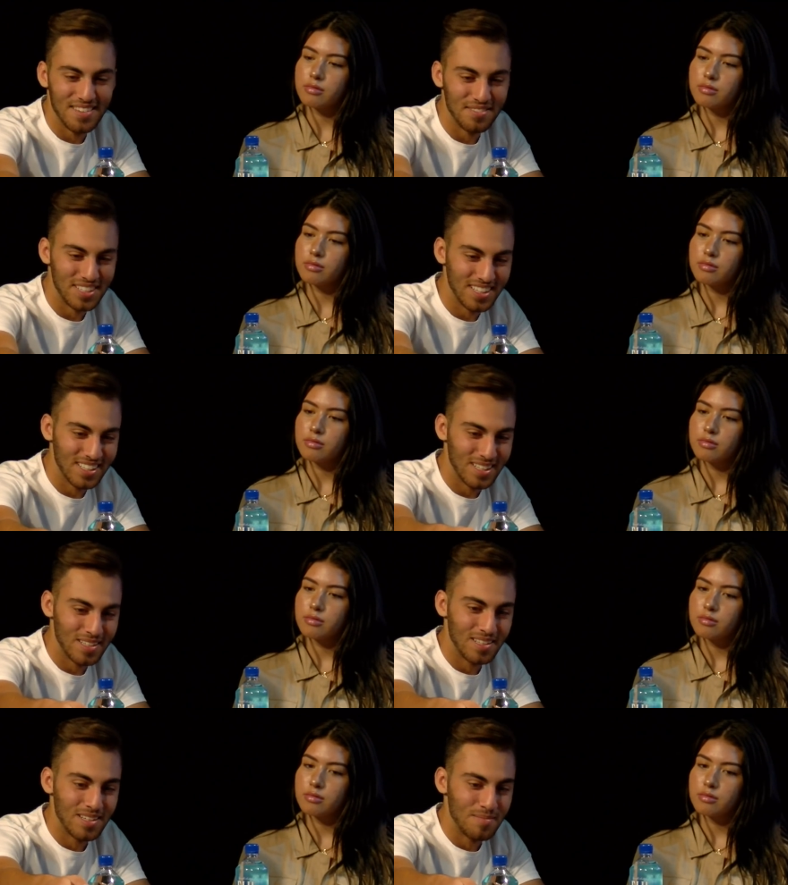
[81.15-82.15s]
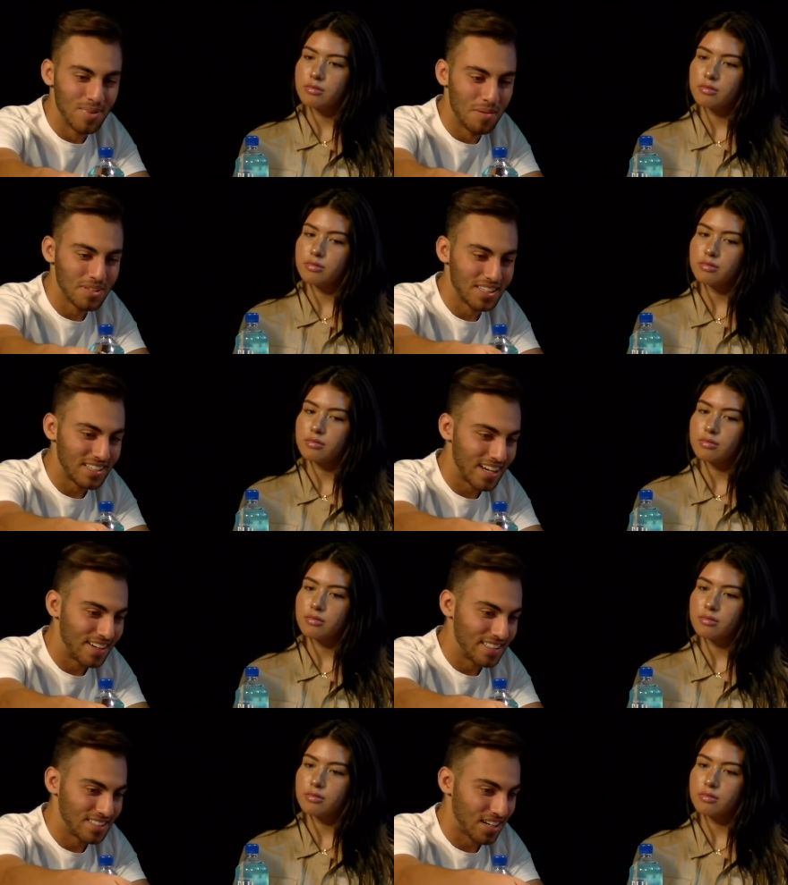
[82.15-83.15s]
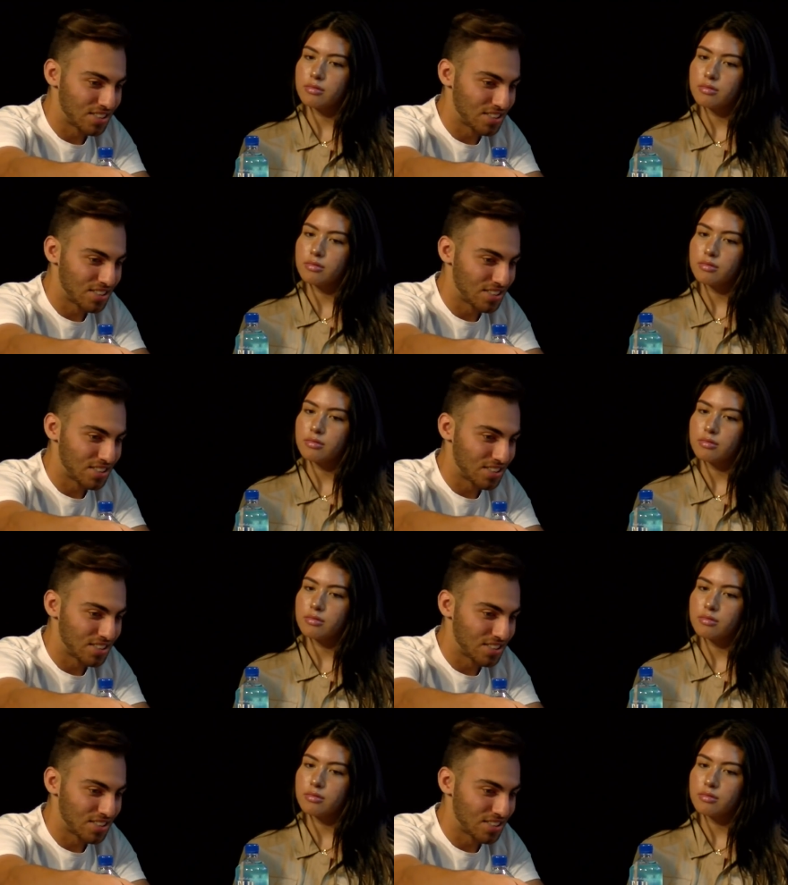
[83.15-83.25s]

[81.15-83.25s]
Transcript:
Speaker 1: vanilla, pumpkin carrot, dark